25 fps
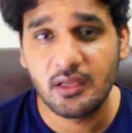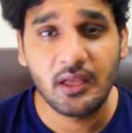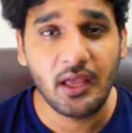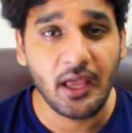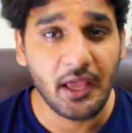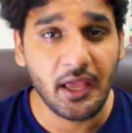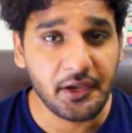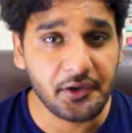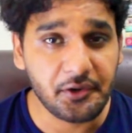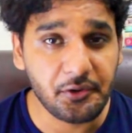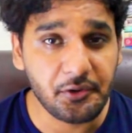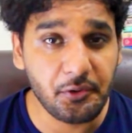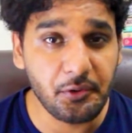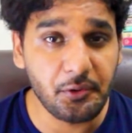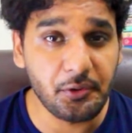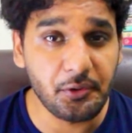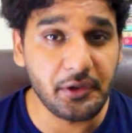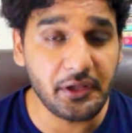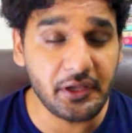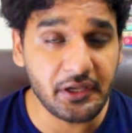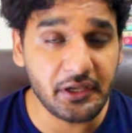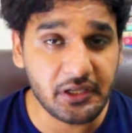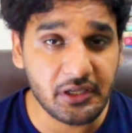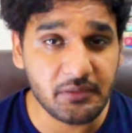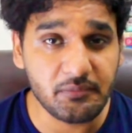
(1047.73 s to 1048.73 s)
accrued
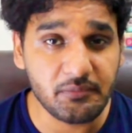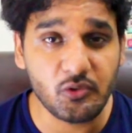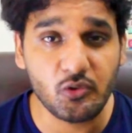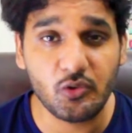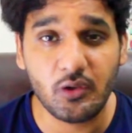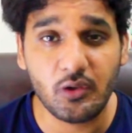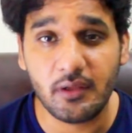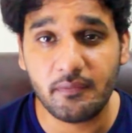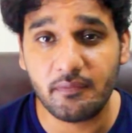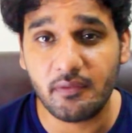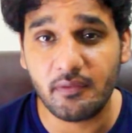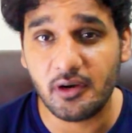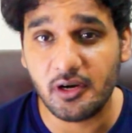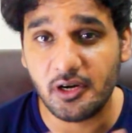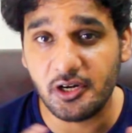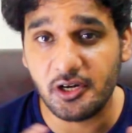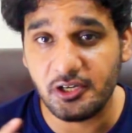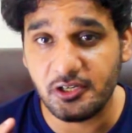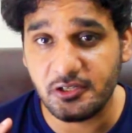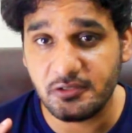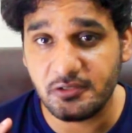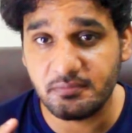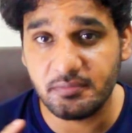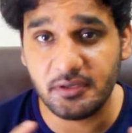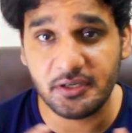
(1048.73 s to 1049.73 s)
income you have
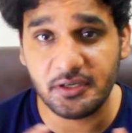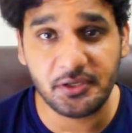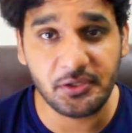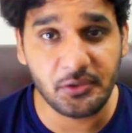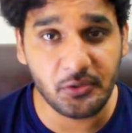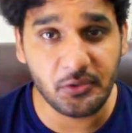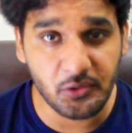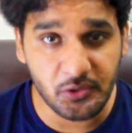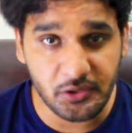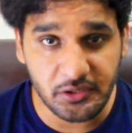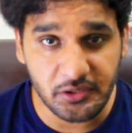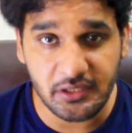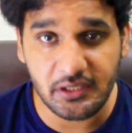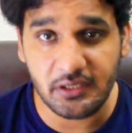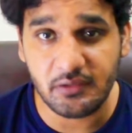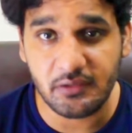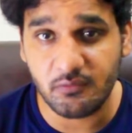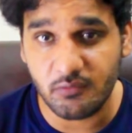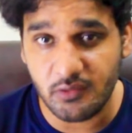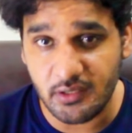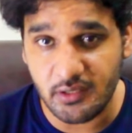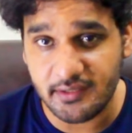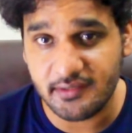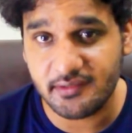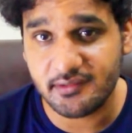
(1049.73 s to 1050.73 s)
earned but not
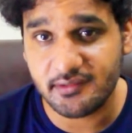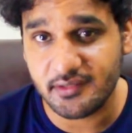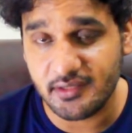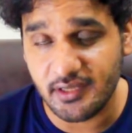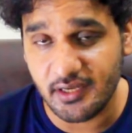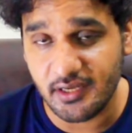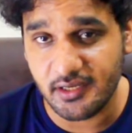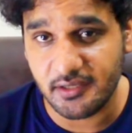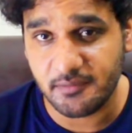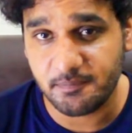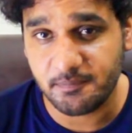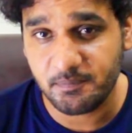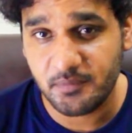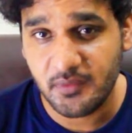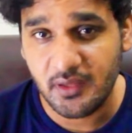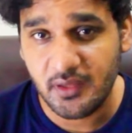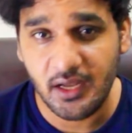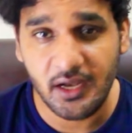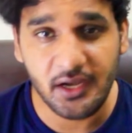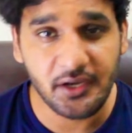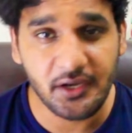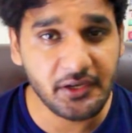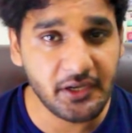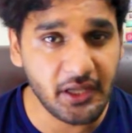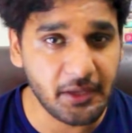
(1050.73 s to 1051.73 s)
invoiced yet,
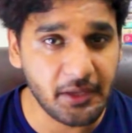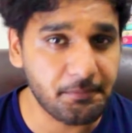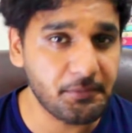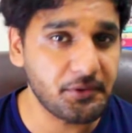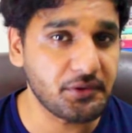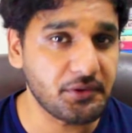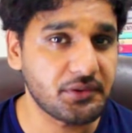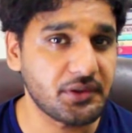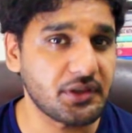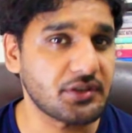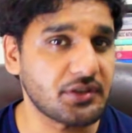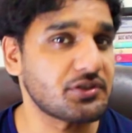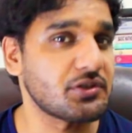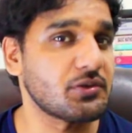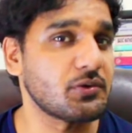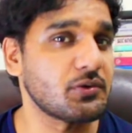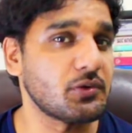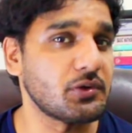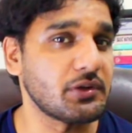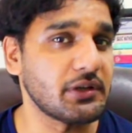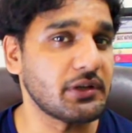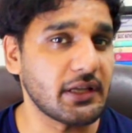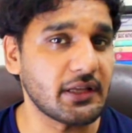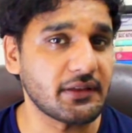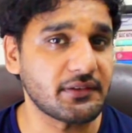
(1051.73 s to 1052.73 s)
and depreciation
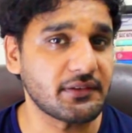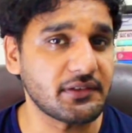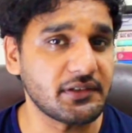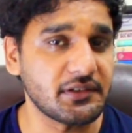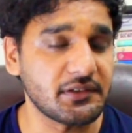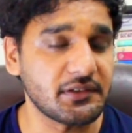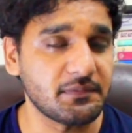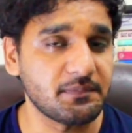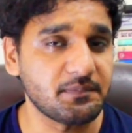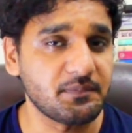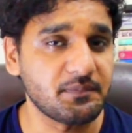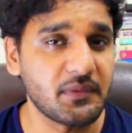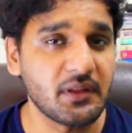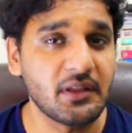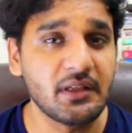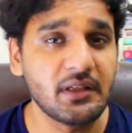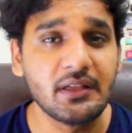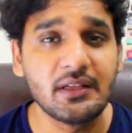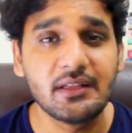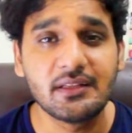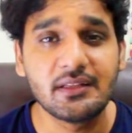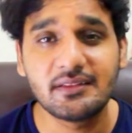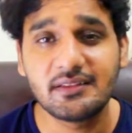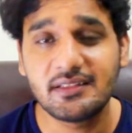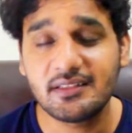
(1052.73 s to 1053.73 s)
on asset.
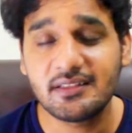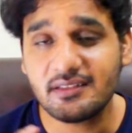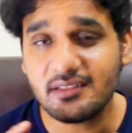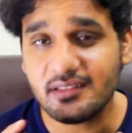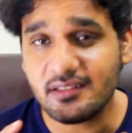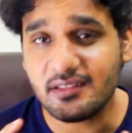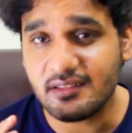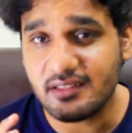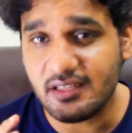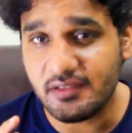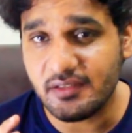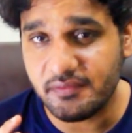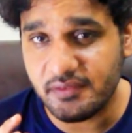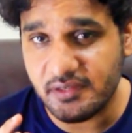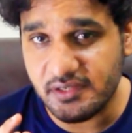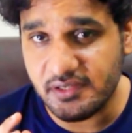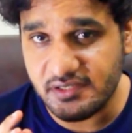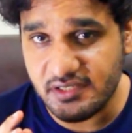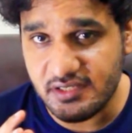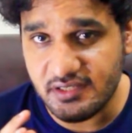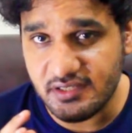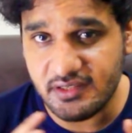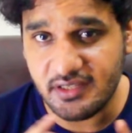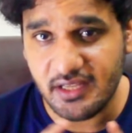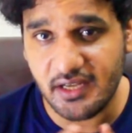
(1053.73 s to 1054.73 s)
This is the
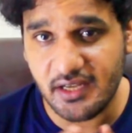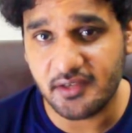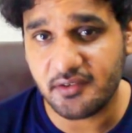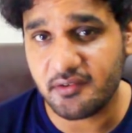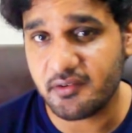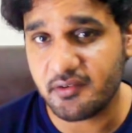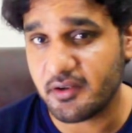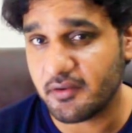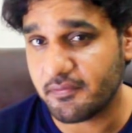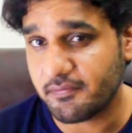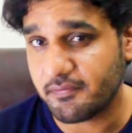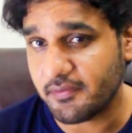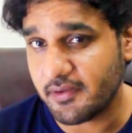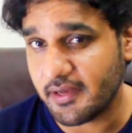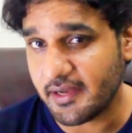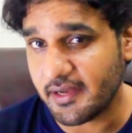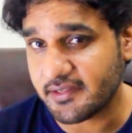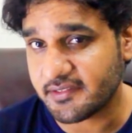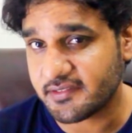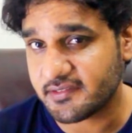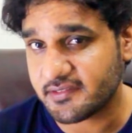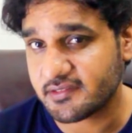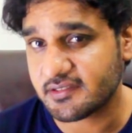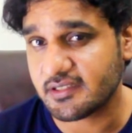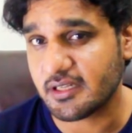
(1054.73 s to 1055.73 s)
version that
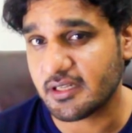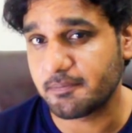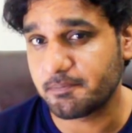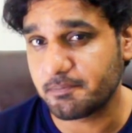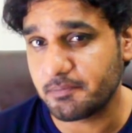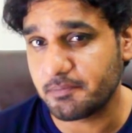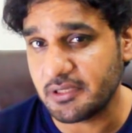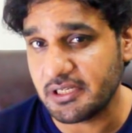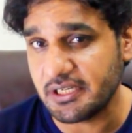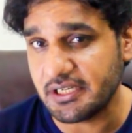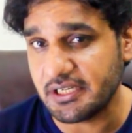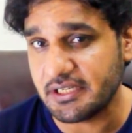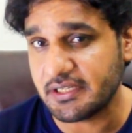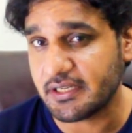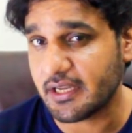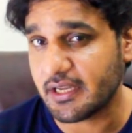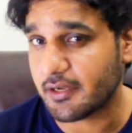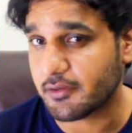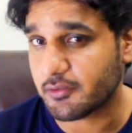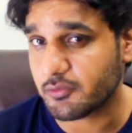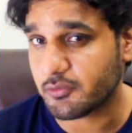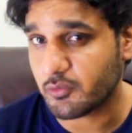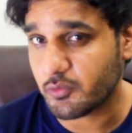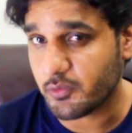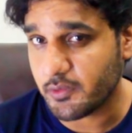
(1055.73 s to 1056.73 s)
reflects complete
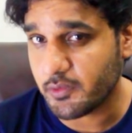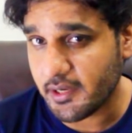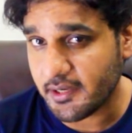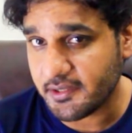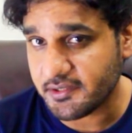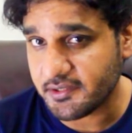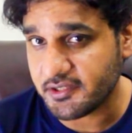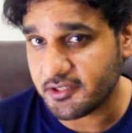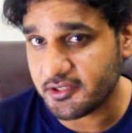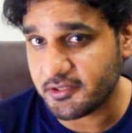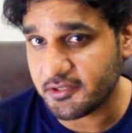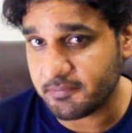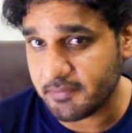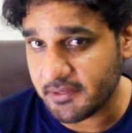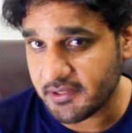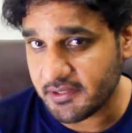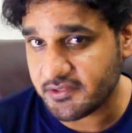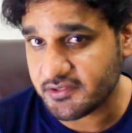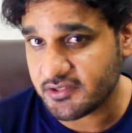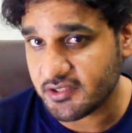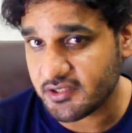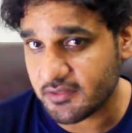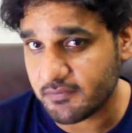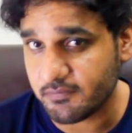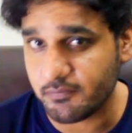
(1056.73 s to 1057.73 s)
and corrected
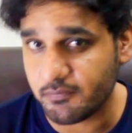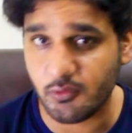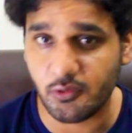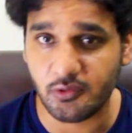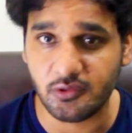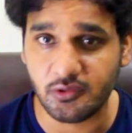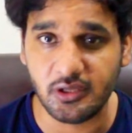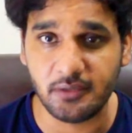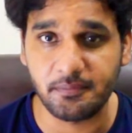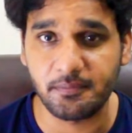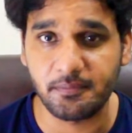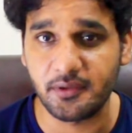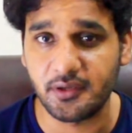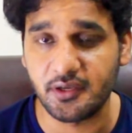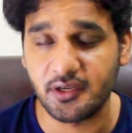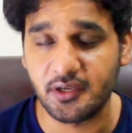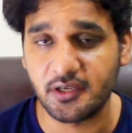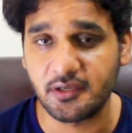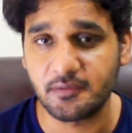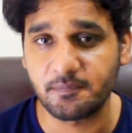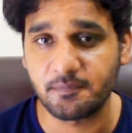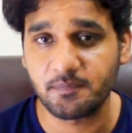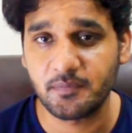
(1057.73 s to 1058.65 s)
picture for the period.